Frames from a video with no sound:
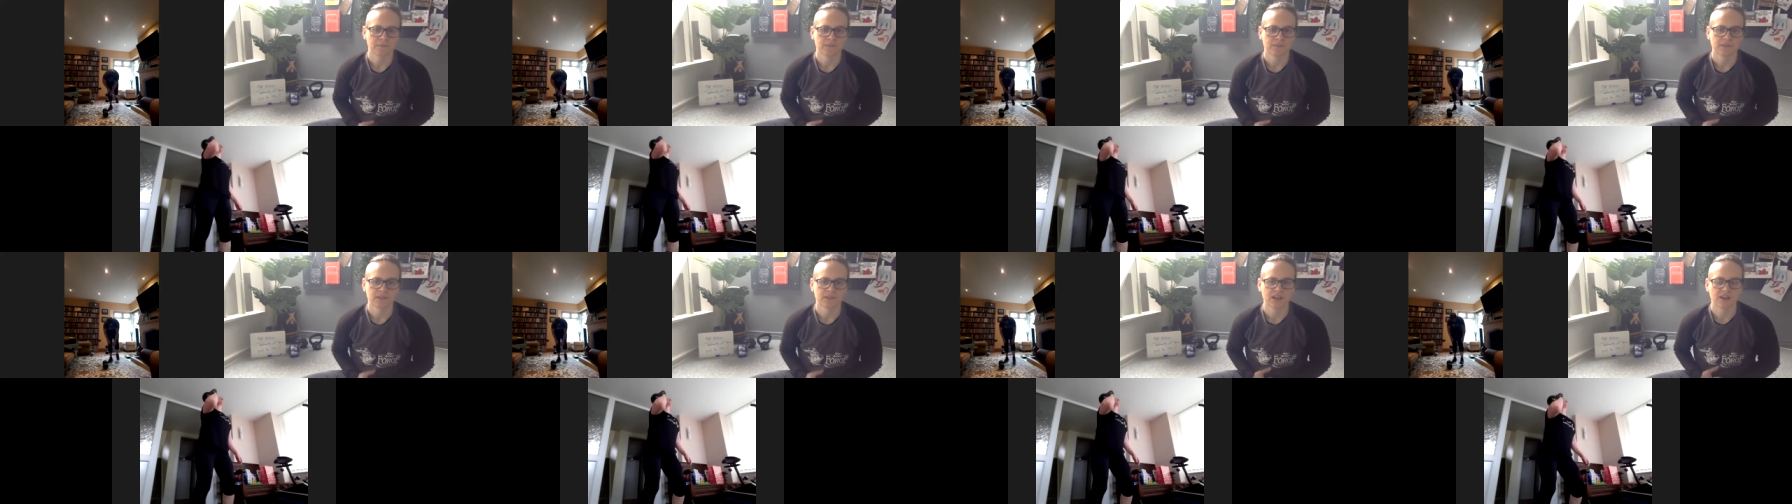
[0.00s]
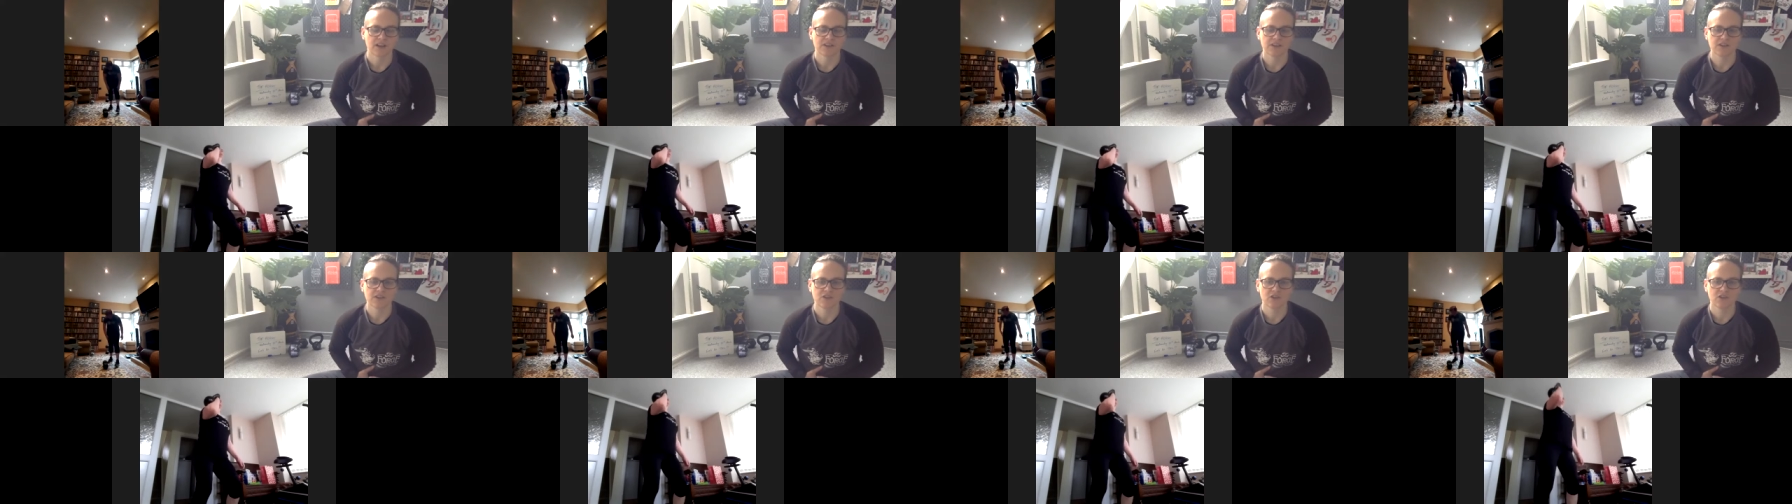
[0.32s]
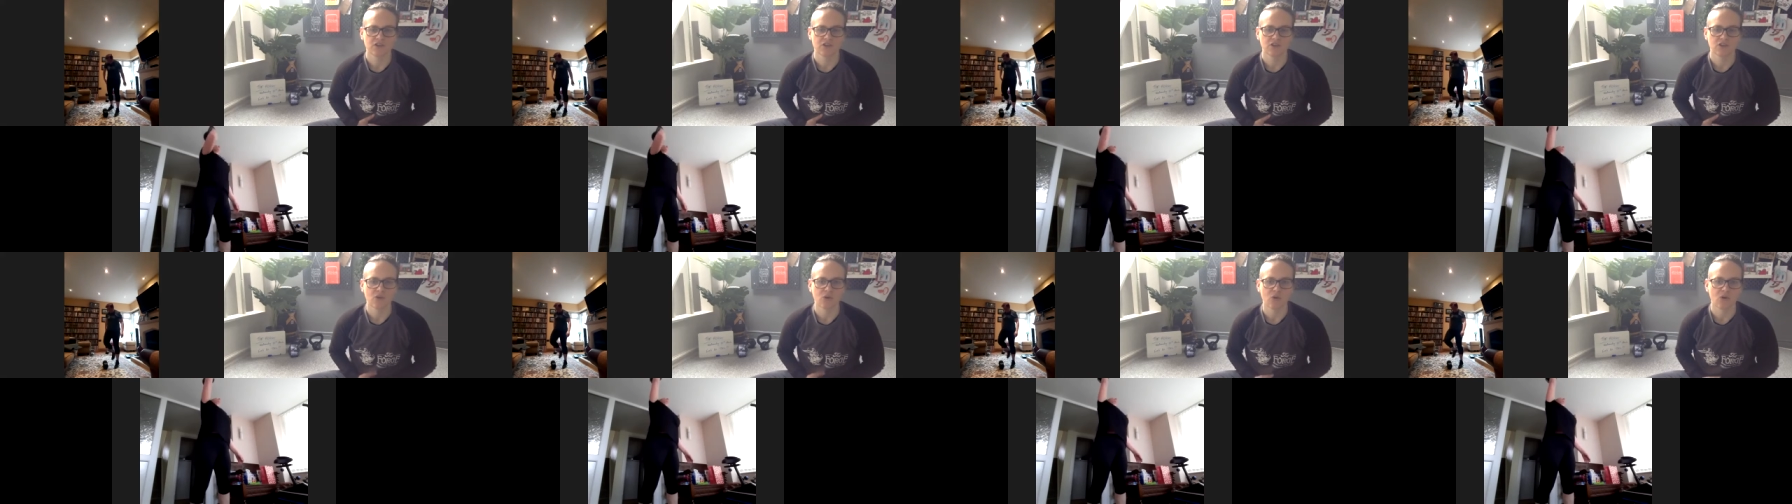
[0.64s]
Geraldine,
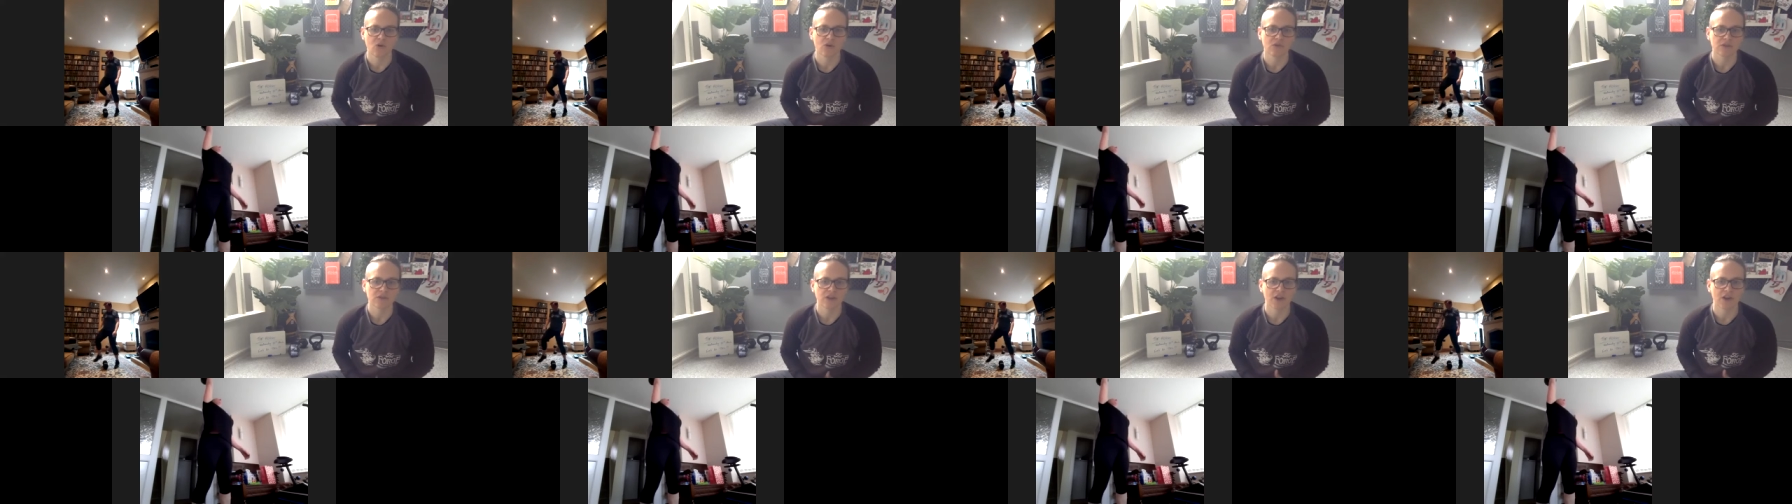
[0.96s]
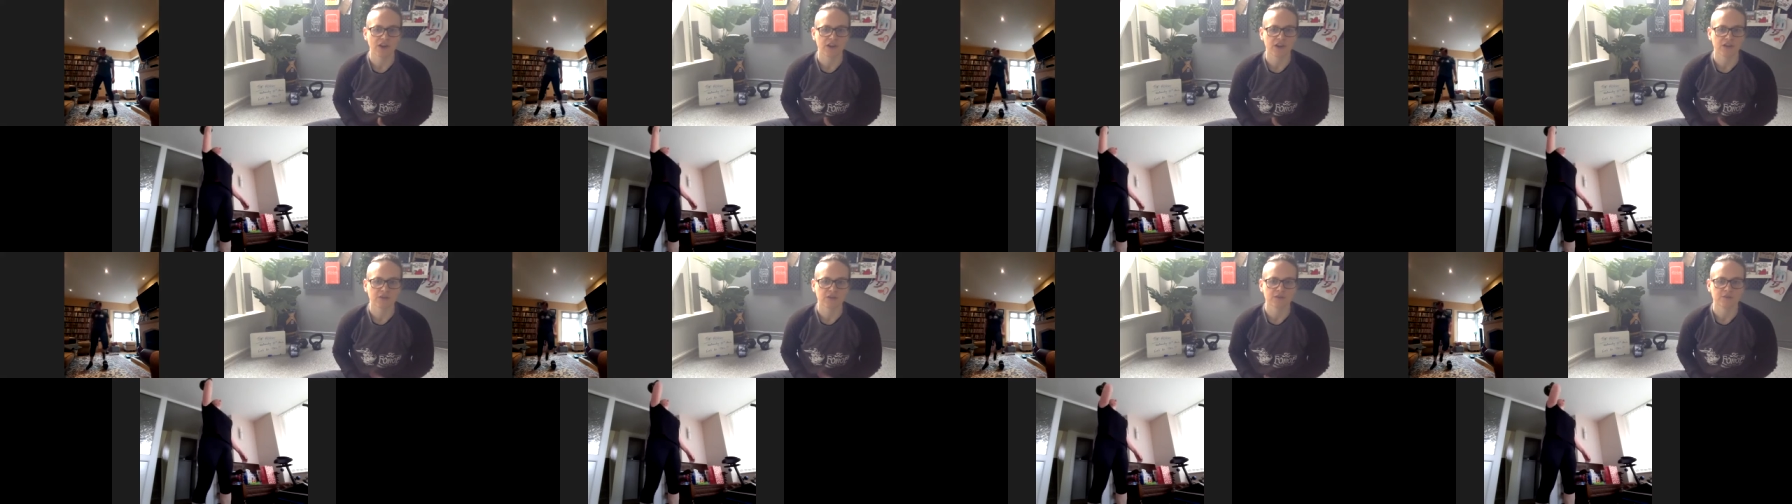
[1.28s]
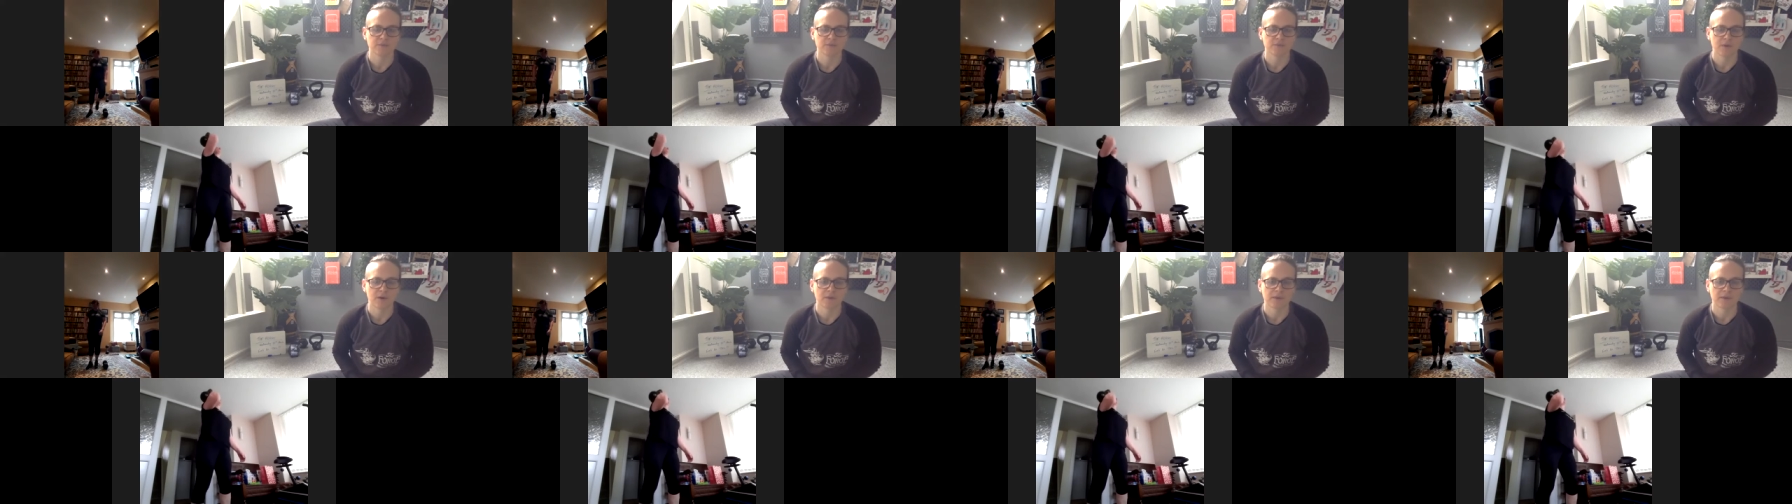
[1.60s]
your goal, get out of those
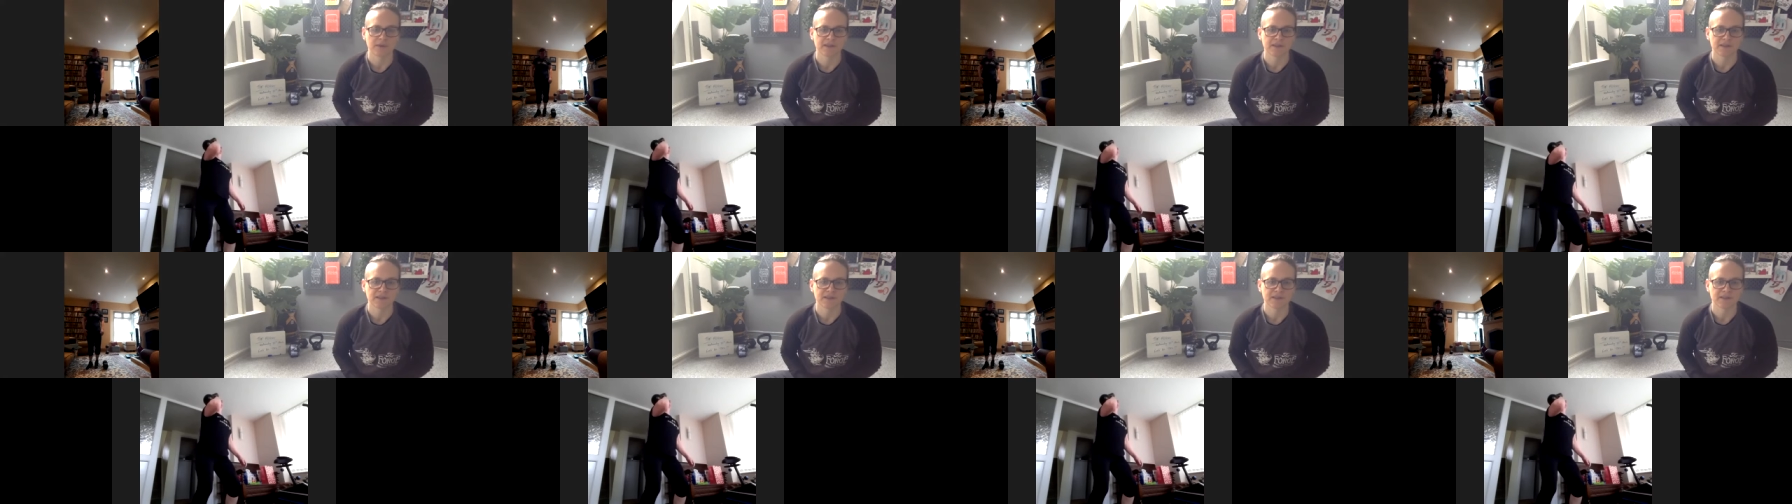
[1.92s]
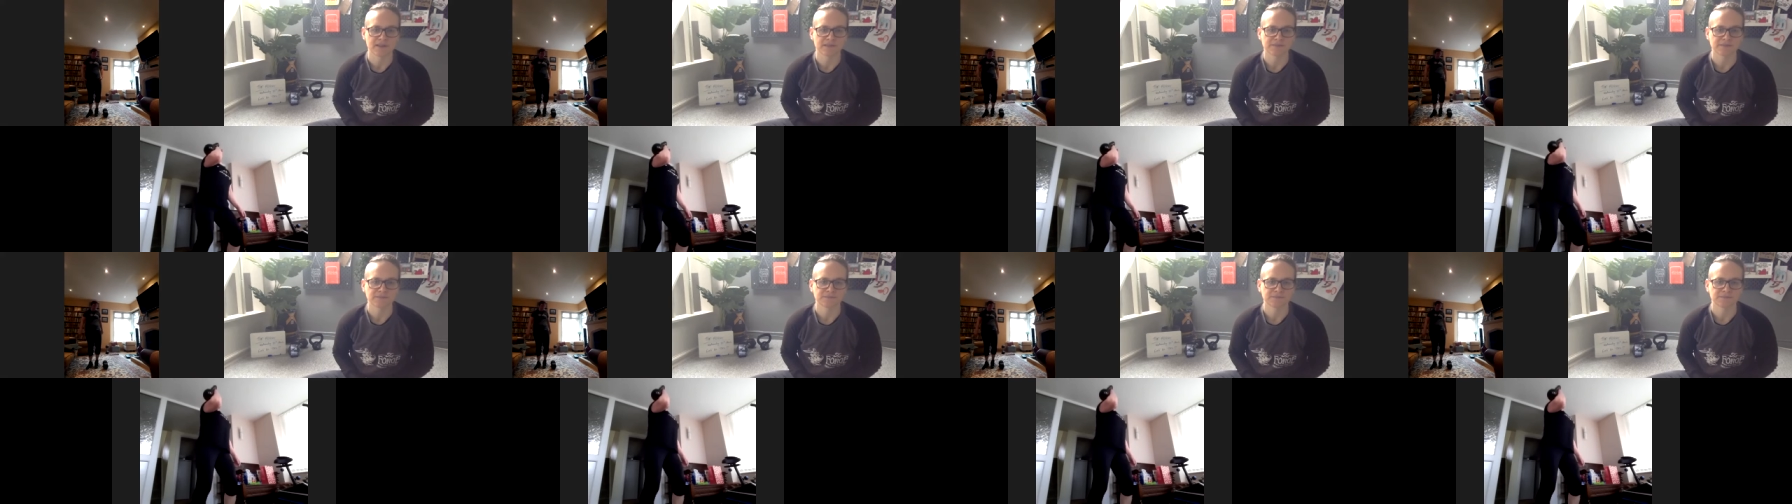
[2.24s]
burpees.